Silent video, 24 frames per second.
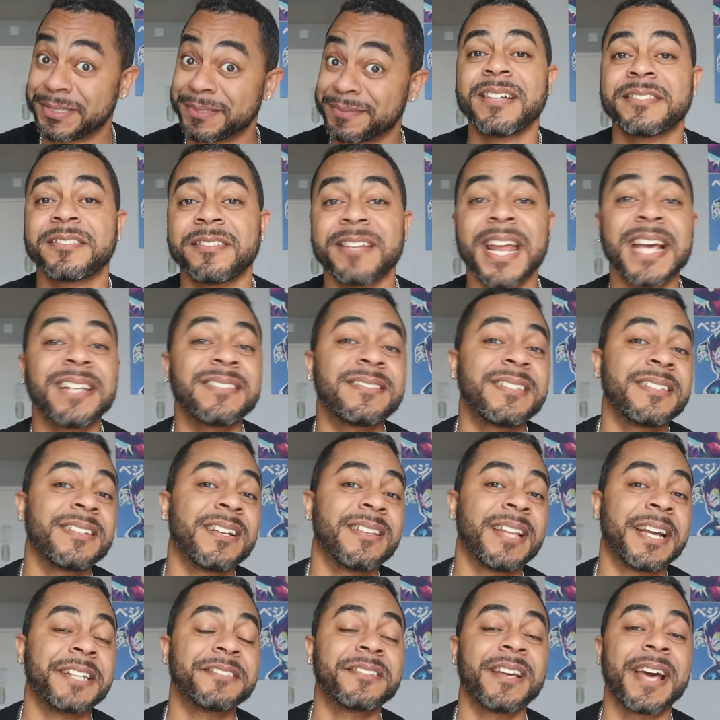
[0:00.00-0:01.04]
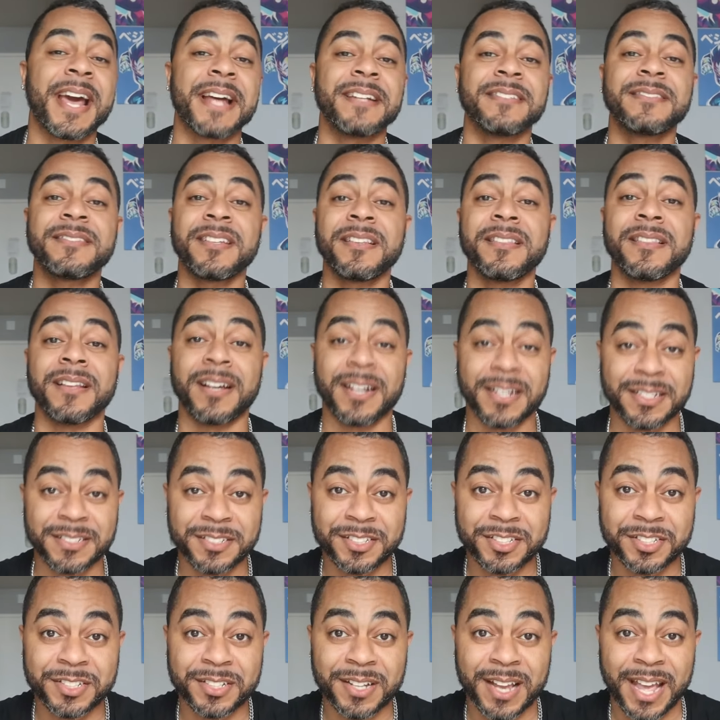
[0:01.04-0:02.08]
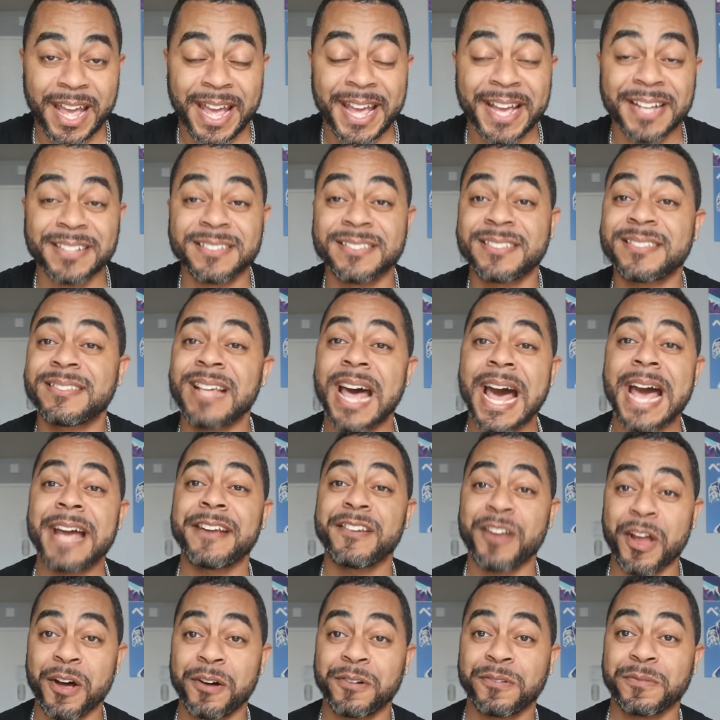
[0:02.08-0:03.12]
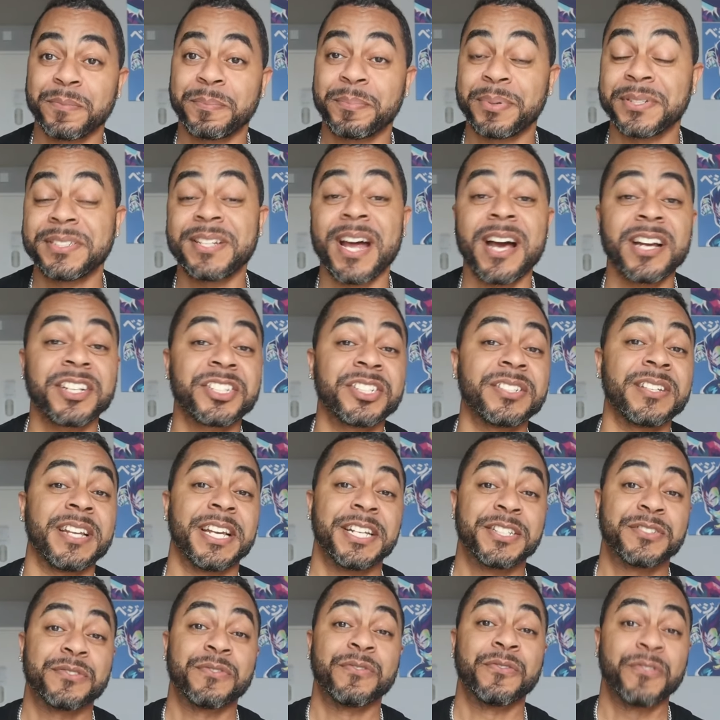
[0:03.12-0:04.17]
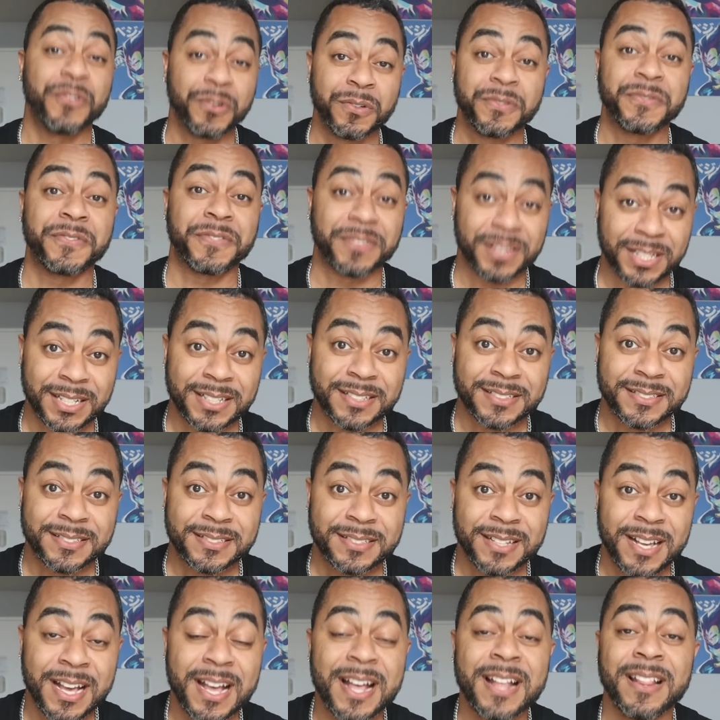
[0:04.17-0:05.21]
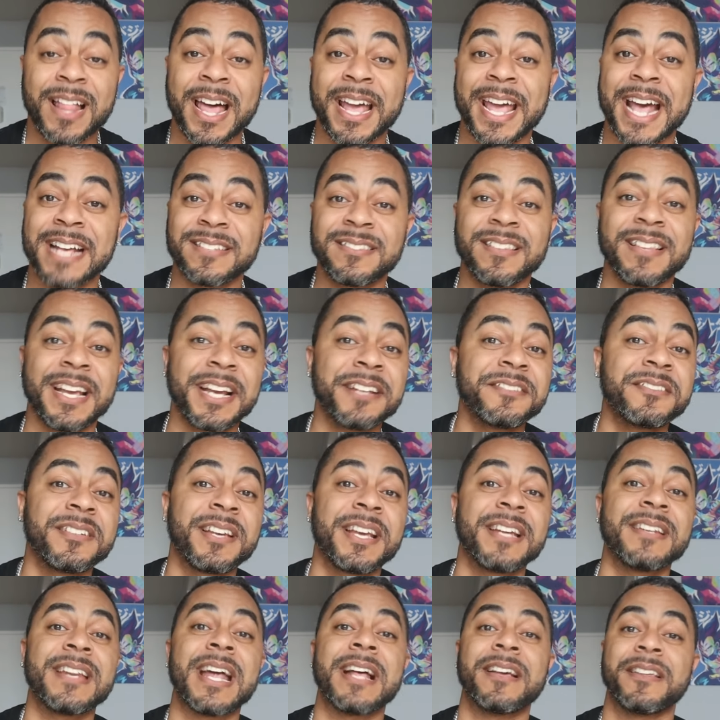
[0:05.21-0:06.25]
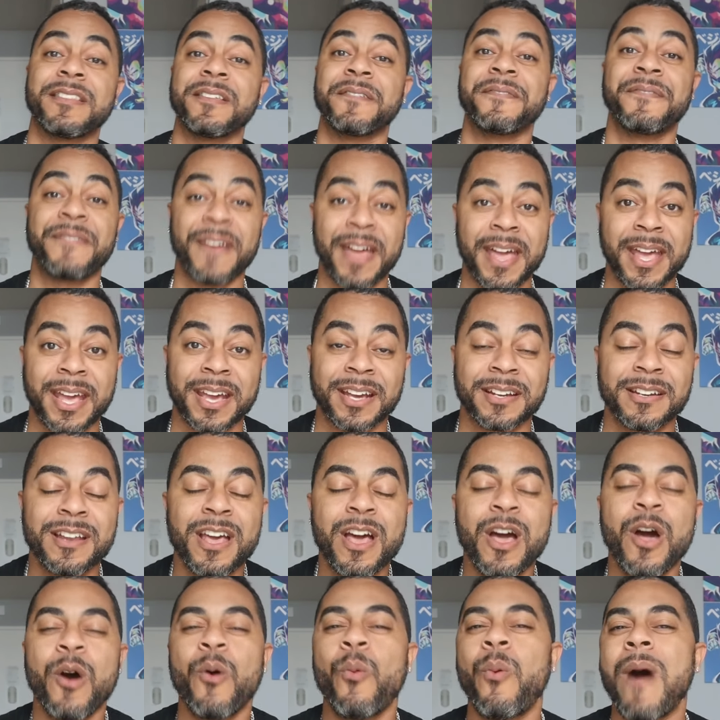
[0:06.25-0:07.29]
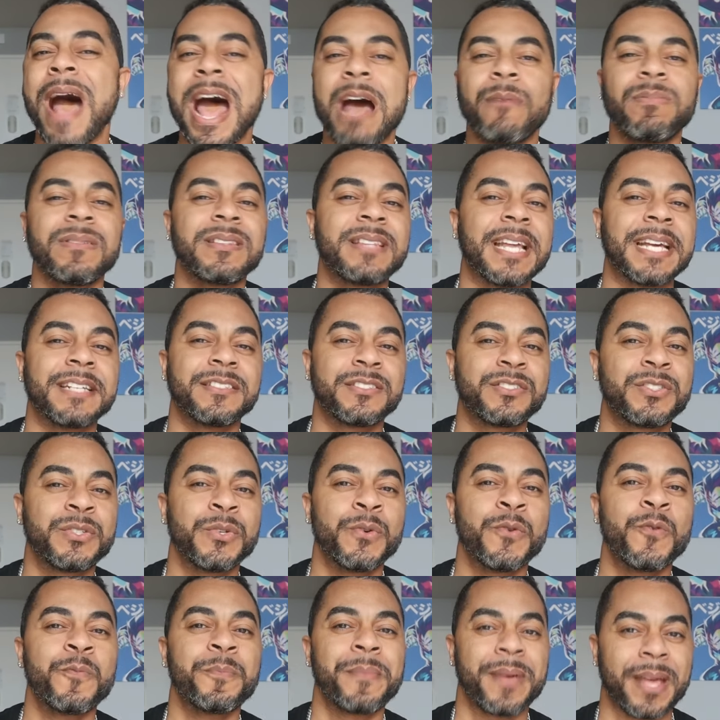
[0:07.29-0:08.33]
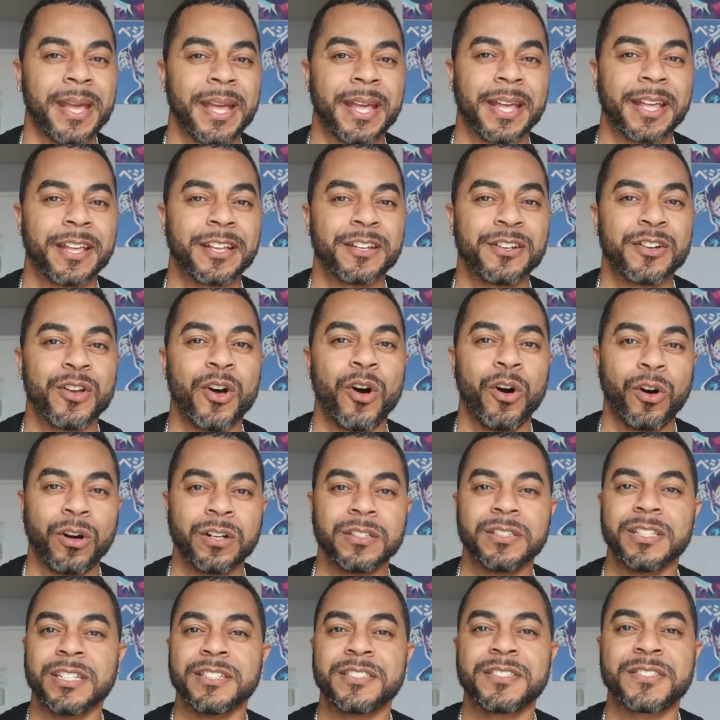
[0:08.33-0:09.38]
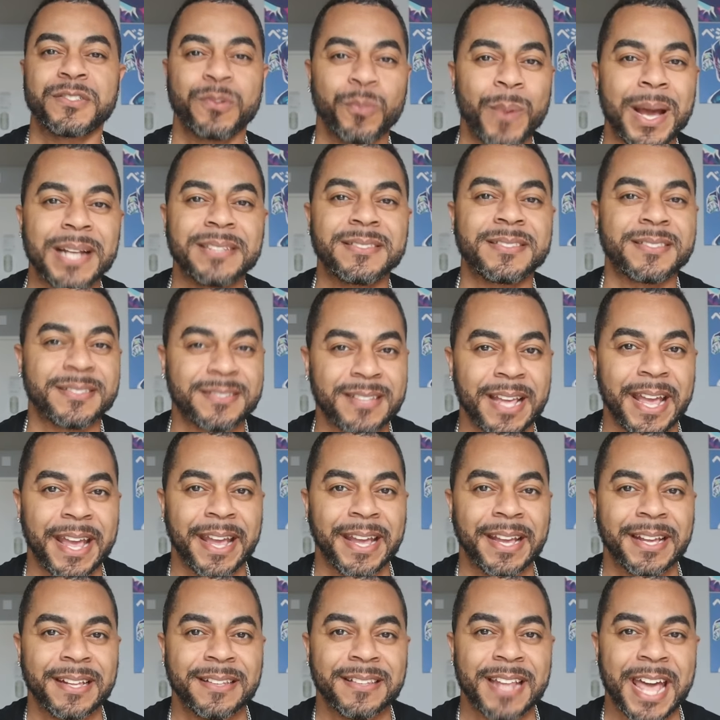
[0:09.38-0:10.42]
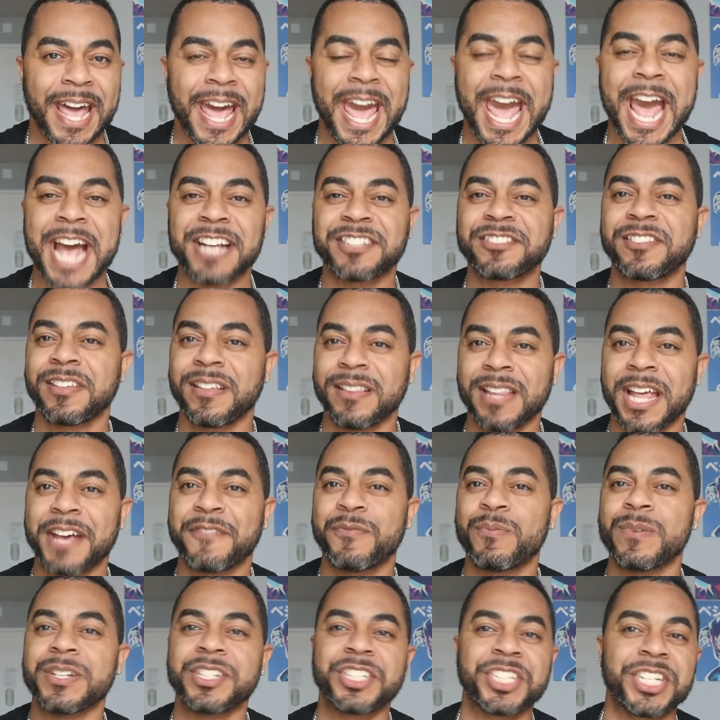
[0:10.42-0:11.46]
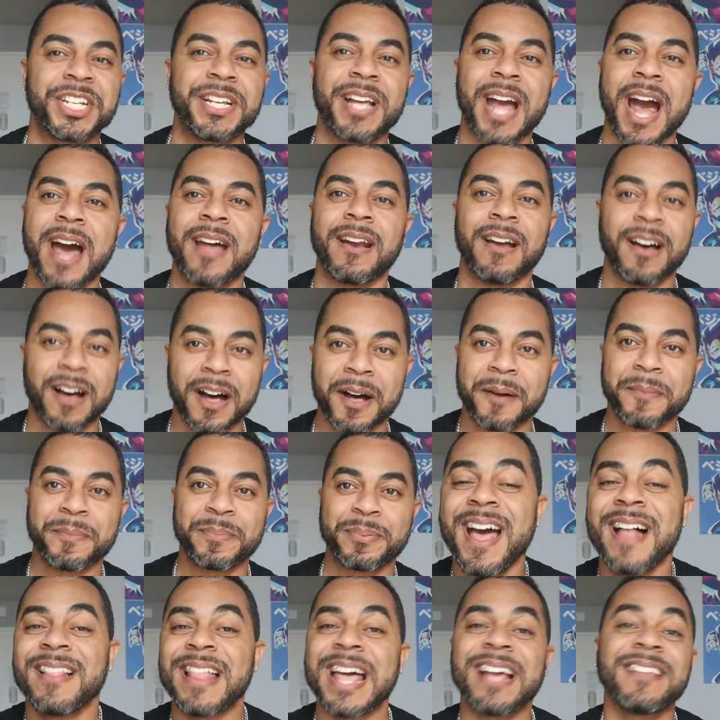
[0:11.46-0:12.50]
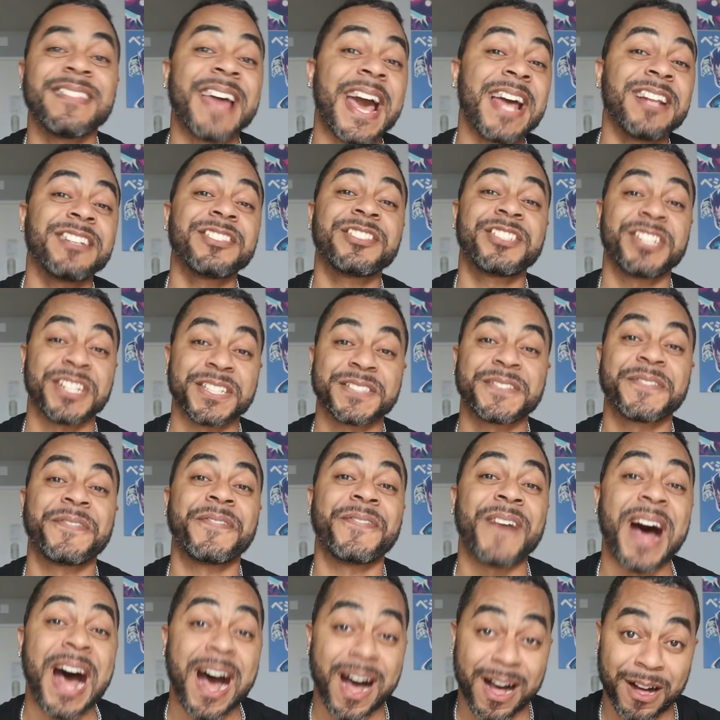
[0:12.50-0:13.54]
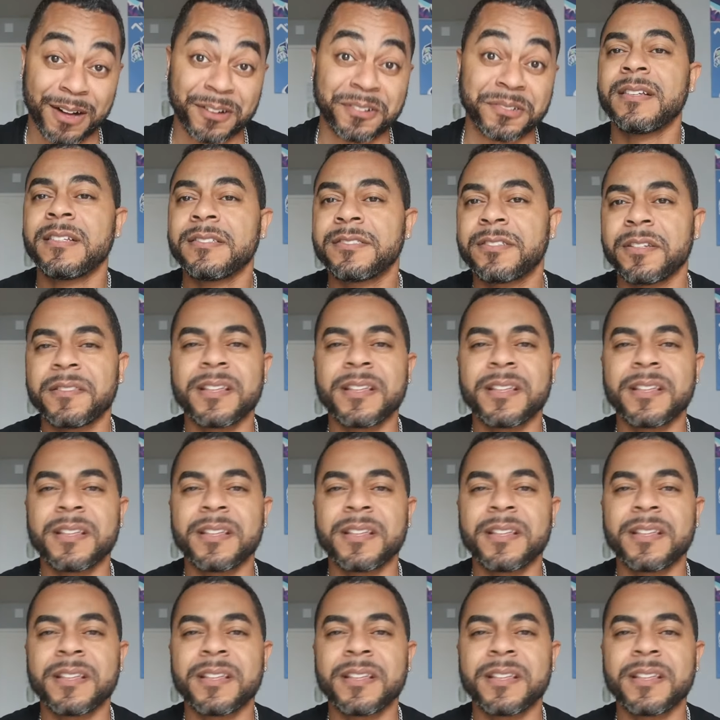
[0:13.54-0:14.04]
So next scene, Eliza headed to lunch, and side note, production is ruthless. Like, as Eliza's getting out of the van, why would they zoom in on the sweat stain that Ashley left when she got up? Like, that is just foul. So